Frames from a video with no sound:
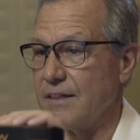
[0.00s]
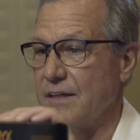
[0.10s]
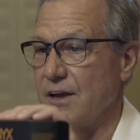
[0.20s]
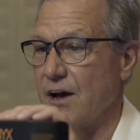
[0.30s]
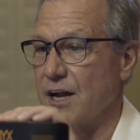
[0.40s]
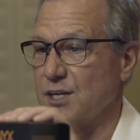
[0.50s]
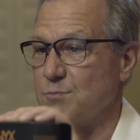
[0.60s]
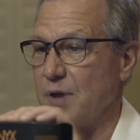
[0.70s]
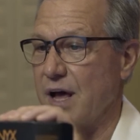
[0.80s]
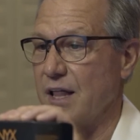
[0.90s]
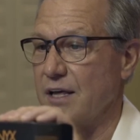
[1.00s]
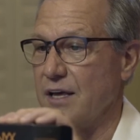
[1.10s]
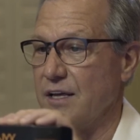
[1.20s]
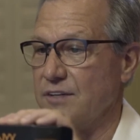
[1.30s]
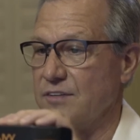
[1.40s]
The Onyx
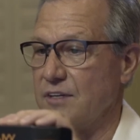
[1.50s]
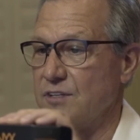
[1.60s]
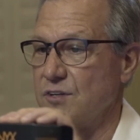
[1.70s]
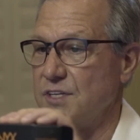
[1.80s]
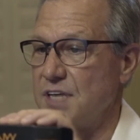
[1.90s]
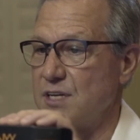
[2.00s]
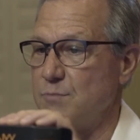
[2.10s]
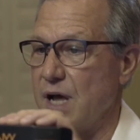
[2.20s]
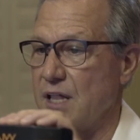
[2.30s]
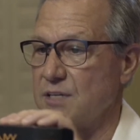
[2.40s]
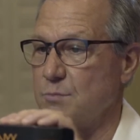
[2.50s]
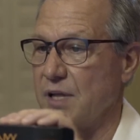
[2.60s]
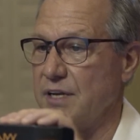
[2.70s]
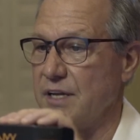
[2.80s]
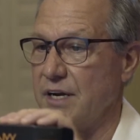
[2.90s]
Balance. So this has Balance
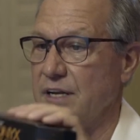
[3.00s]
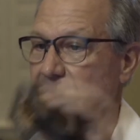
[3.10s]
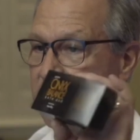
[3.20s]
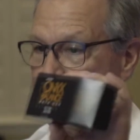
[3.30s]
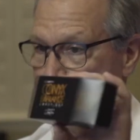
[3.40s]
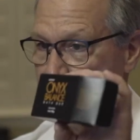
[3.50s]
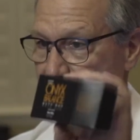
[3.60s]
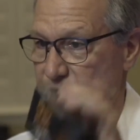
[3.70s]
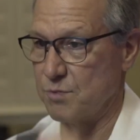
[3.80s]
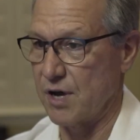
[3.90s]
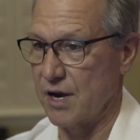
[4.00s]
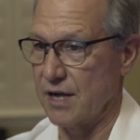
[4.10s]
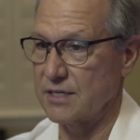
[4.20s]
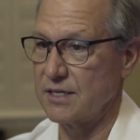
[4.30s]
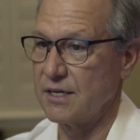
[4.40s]
Blend in it, men's
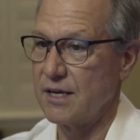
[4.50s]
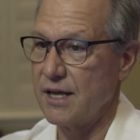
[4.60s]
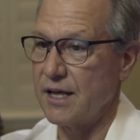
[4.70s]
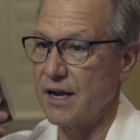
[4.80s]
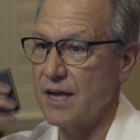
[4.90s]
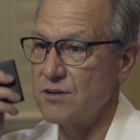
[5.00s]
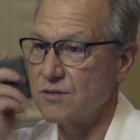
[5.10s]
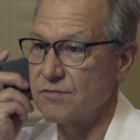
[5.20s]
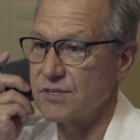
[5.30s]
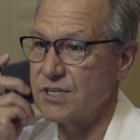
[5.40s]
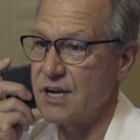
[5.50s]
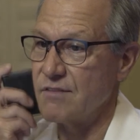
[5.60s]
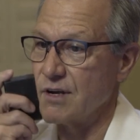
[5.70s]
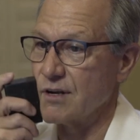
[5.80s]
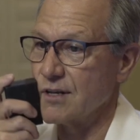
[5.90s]
product. And I use it for
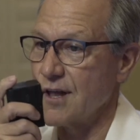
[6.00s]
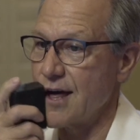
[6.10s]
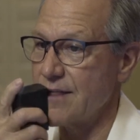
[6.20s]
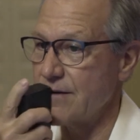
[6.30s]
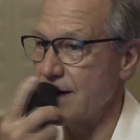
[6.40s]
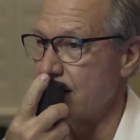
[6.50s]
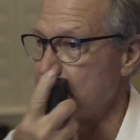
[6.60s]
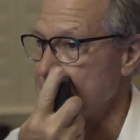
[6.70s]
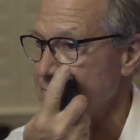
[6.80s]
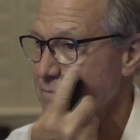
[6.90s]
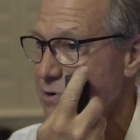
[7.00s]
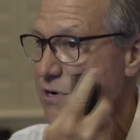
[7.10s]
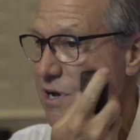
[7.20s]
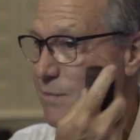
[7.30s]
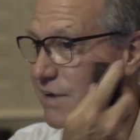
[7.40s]
shaving. Lather it up, put
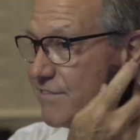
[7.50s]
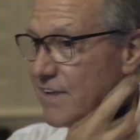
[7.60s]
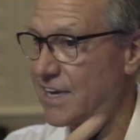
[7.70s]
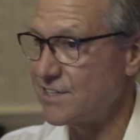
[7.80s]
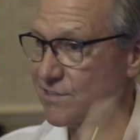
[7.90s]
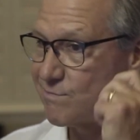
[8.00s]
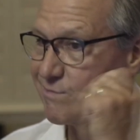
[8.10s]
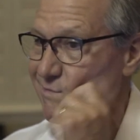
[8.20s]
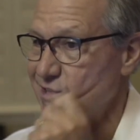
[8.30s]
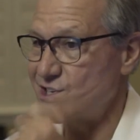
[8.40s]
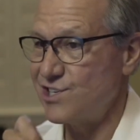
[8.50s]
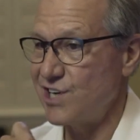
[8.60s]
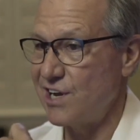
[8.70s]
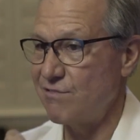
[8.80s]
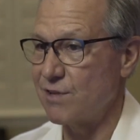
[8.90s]
it on my face,
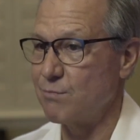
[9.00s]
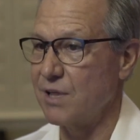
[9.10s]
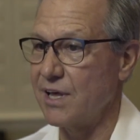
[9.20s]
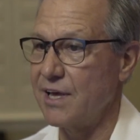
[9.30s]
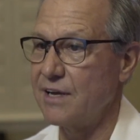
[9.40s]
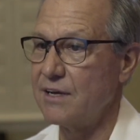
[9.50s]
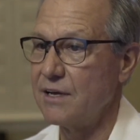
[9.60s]
shave with a blade.